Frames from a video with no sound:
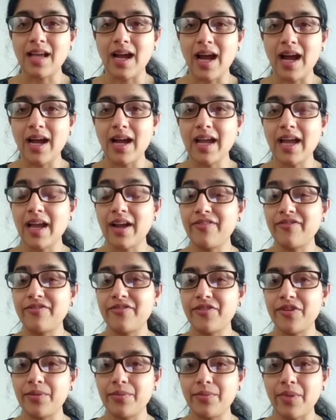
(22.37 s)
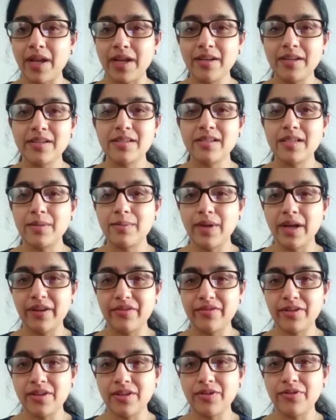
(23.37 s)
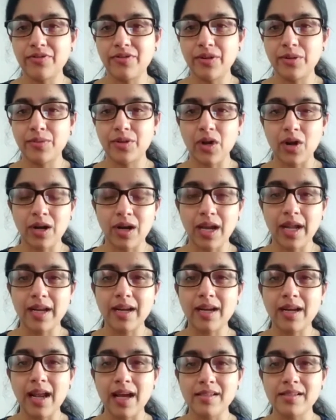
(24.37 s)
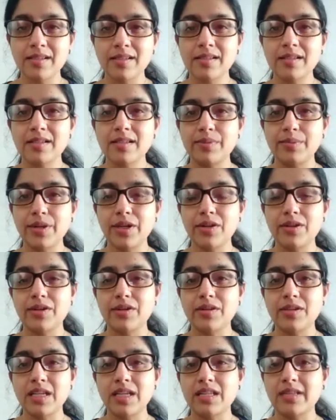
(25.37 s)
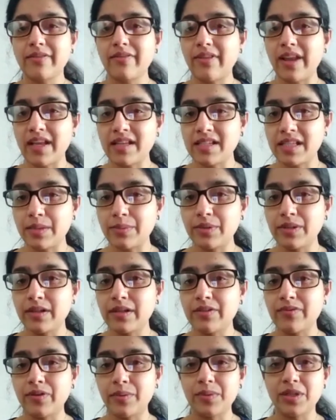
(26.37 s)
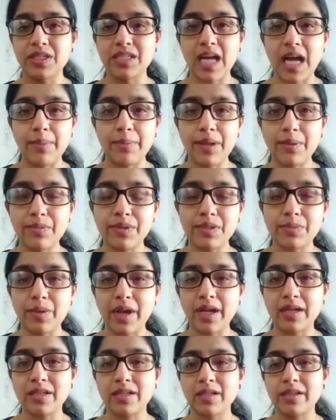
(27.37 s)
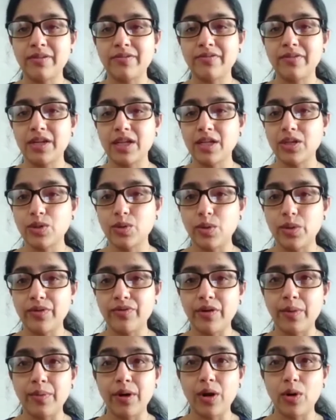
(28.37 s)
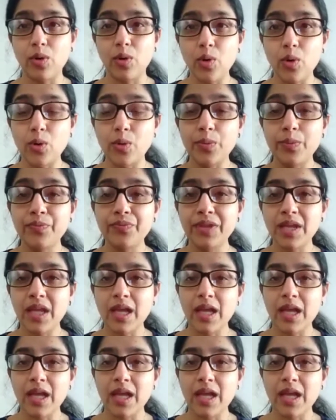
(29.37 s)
I have tremendously benefited from the online classes because it's flexible from the timing perspective. We can do it from our home.